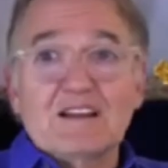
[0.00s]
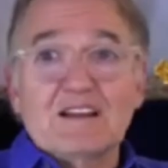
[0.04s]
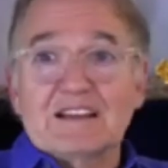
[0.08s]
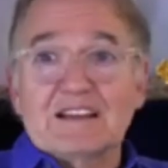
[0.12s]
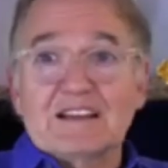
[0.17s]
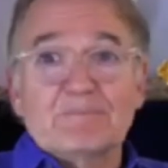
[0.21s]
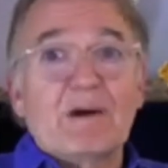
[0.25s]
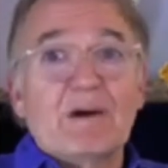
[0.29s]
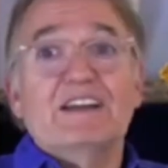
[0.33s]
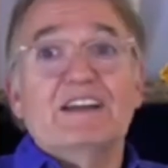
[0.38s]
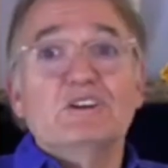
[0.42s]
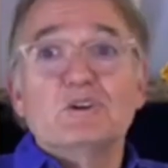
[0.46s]

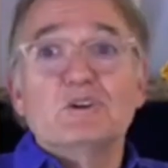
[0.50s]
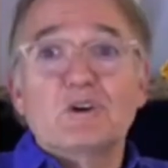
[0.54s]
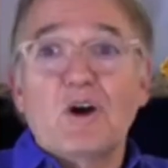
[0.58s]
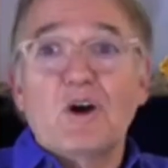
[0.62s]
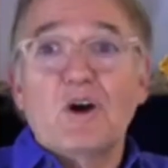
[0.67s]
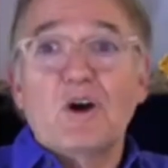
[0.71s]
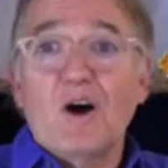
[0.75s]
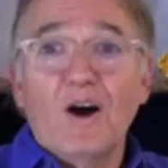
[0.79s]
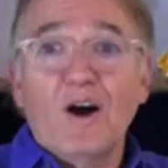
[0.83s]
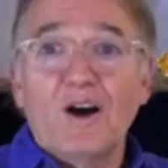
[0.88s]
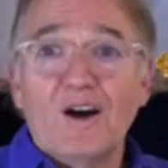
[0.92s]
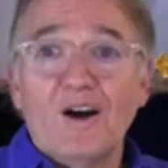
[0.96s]
buy a new
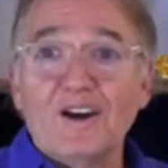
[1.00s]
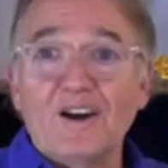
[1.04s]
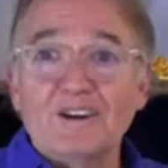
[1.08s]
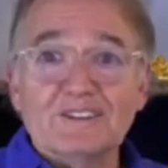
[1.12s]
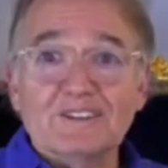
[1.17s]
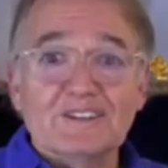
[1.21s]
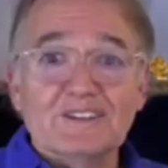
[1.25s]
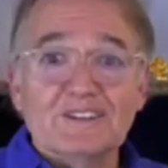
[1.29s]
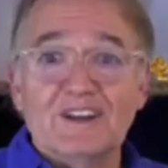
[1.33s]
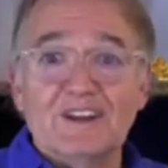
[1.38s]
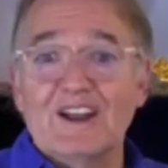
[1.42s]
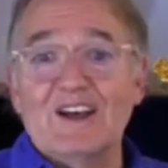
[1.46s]
car.
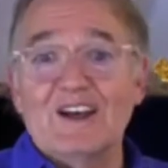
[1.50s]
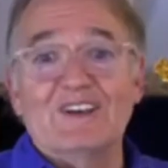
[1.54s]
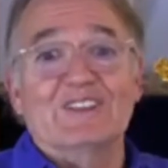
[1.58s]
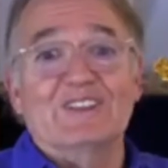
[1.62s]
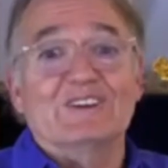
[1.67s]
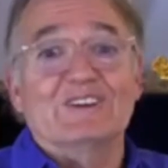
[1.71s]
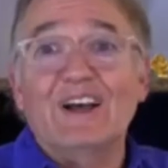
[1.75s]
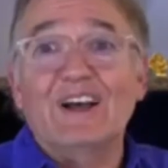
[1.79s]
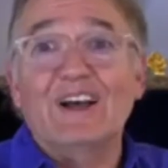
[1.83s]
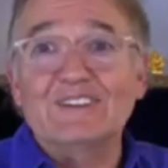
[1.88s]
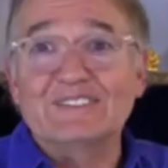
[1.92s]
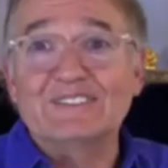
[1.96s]
You know,
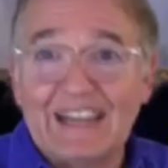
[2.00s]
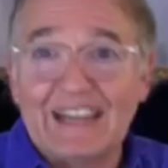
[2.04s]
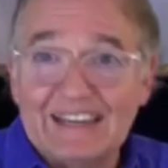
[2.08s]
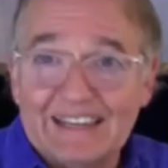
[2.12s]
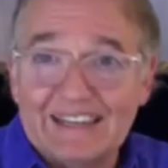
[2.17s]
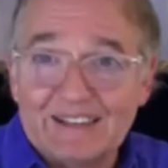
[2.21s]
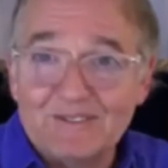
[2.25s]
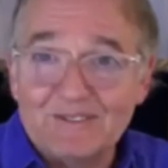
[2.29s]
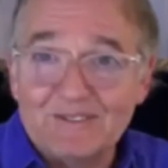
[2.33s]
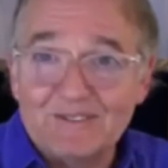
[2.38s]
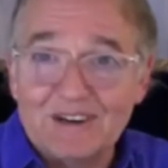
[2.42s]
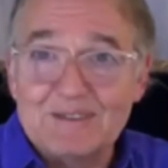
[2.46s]
they're out
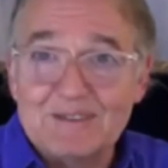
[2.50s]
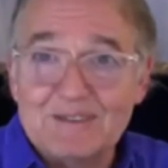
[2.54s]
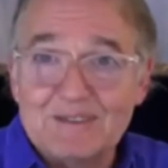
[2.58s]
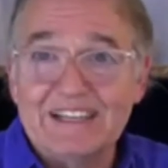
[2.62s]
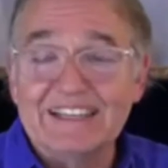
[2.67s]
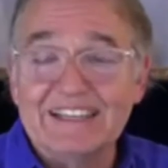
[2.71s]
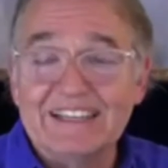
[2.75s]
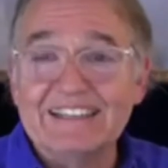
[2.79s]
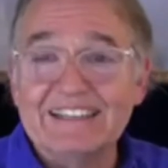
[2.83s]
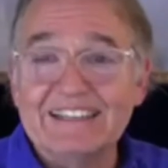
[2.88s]
dating women.